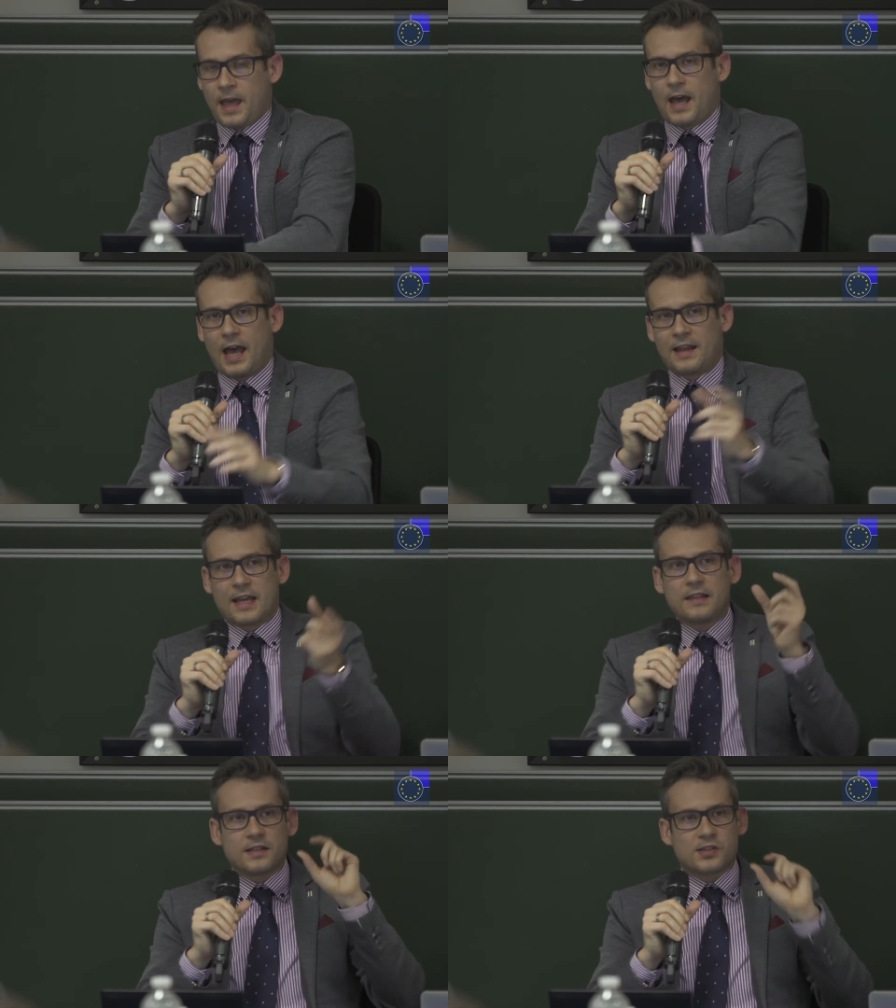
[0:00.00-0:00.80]
And
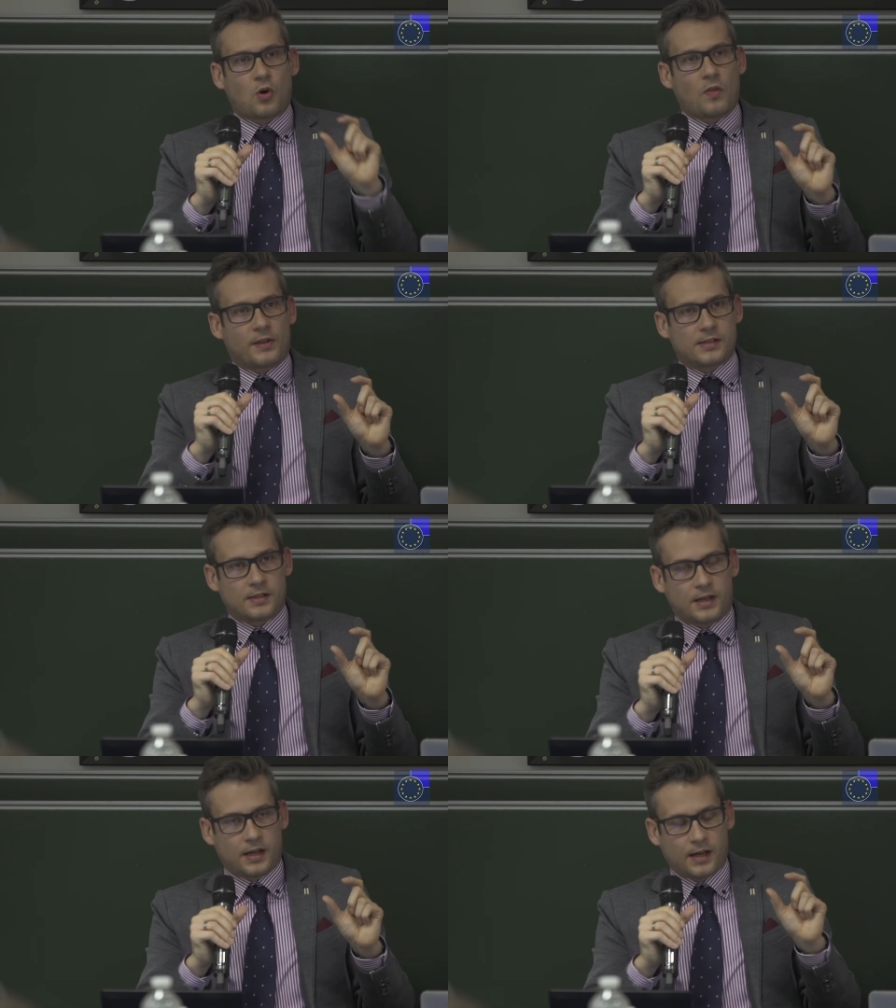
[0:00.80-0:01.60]
in this context,
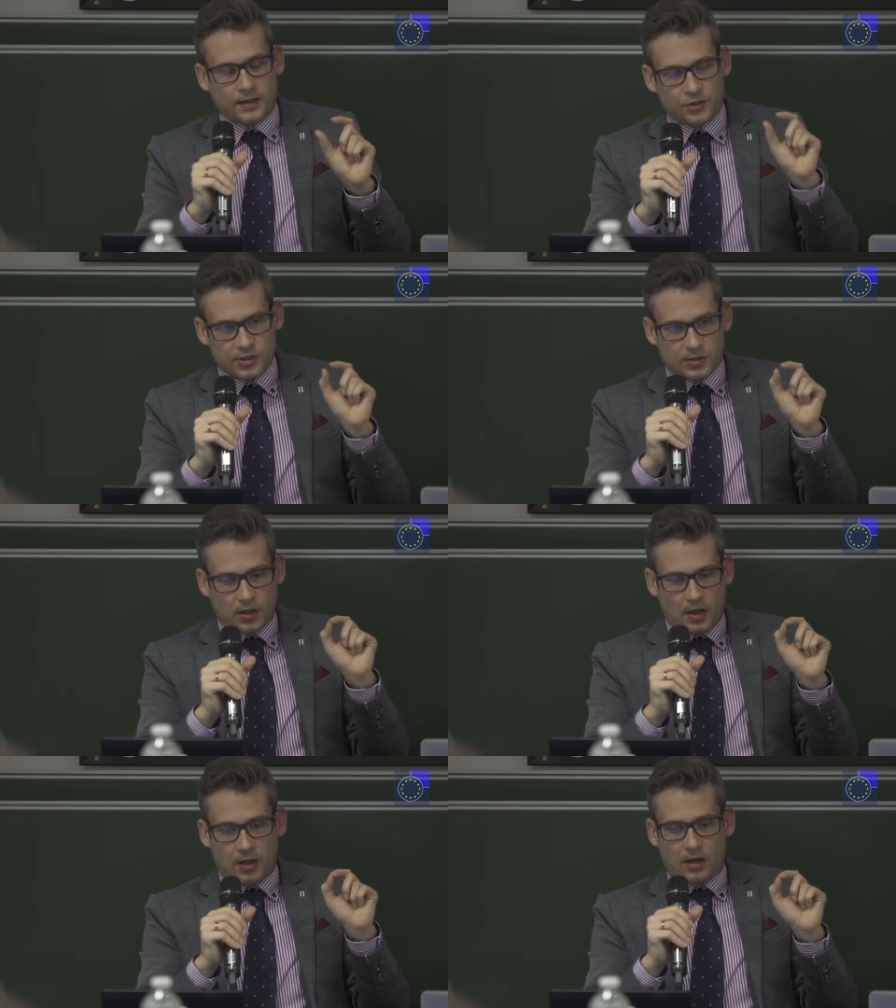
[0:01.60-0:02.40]
just
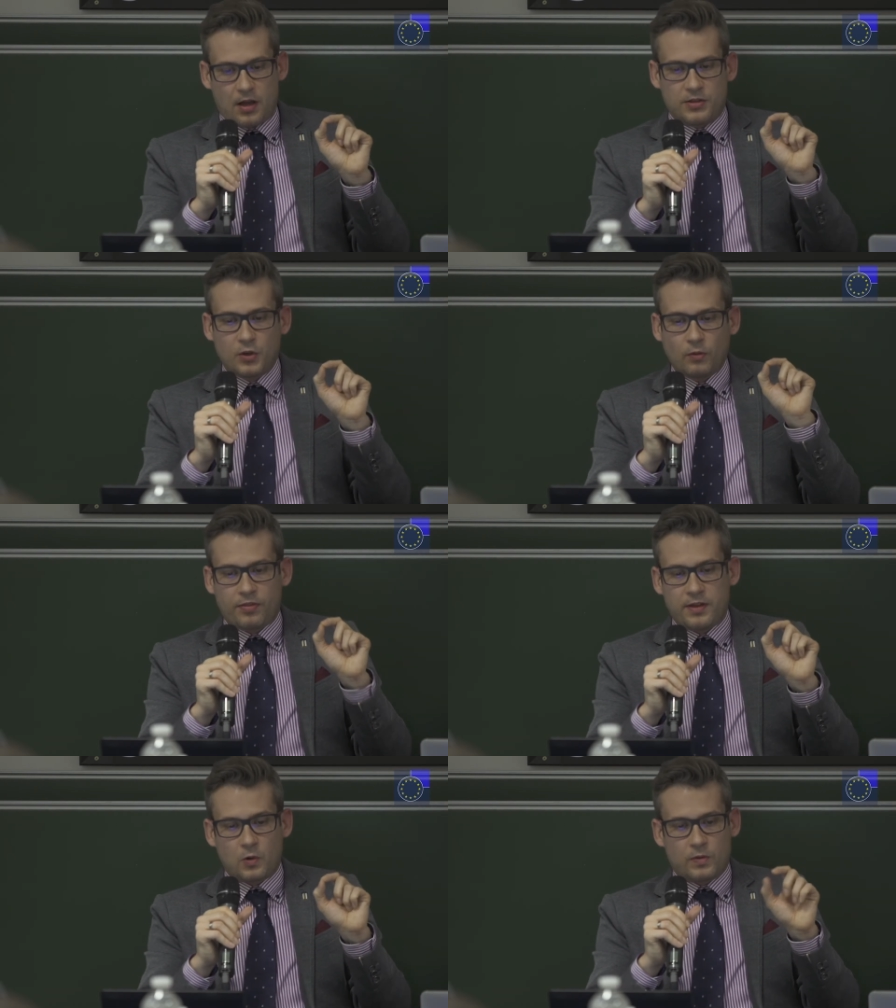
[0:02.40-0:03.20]
a new
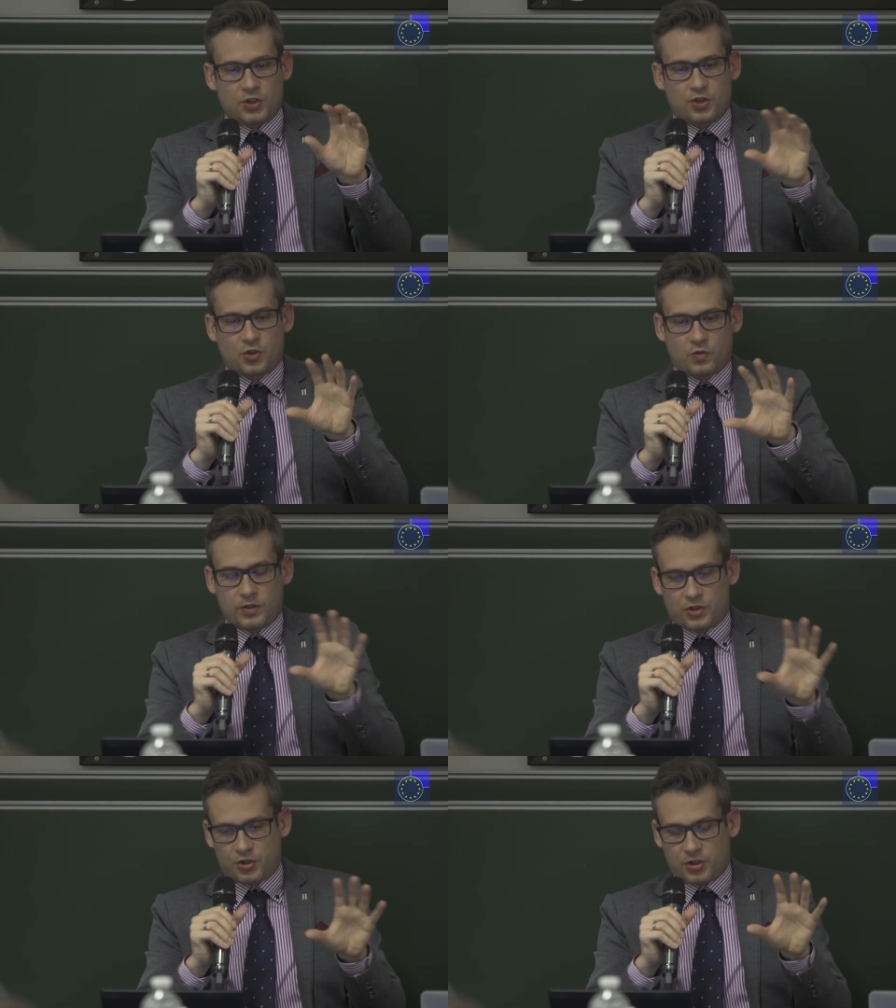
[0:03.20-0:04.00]
thing
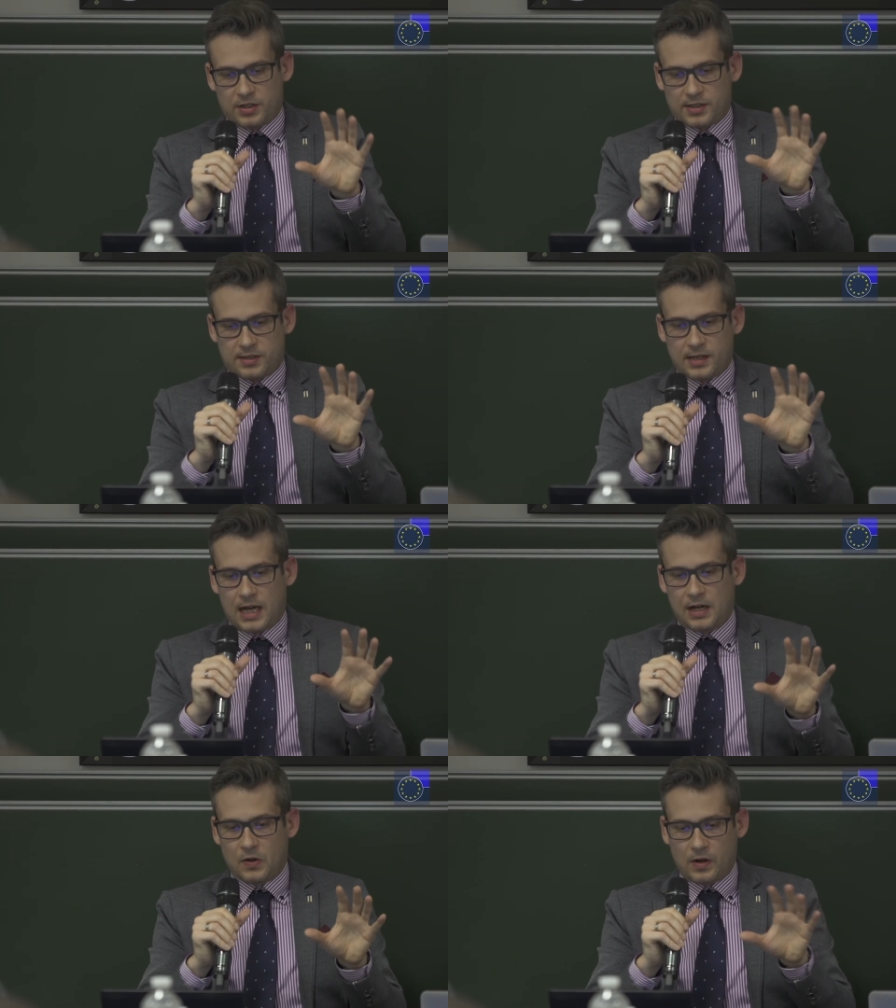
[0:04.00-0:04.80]
which is
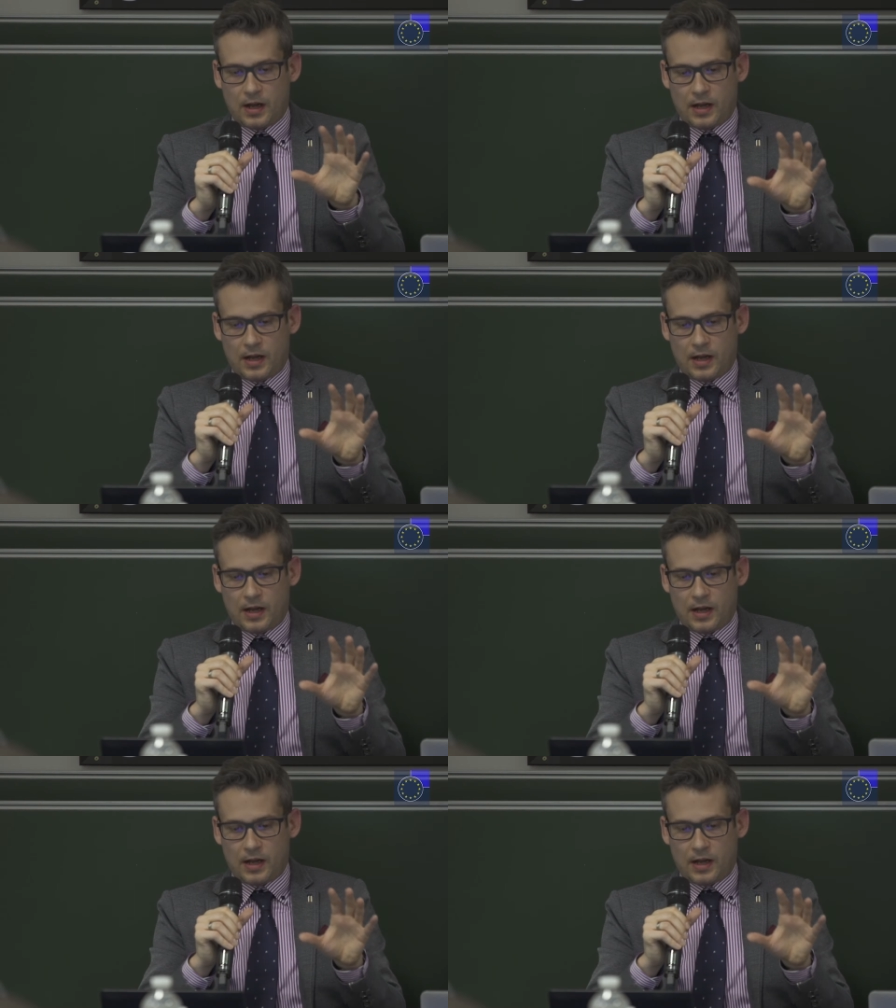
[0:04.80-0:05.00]
now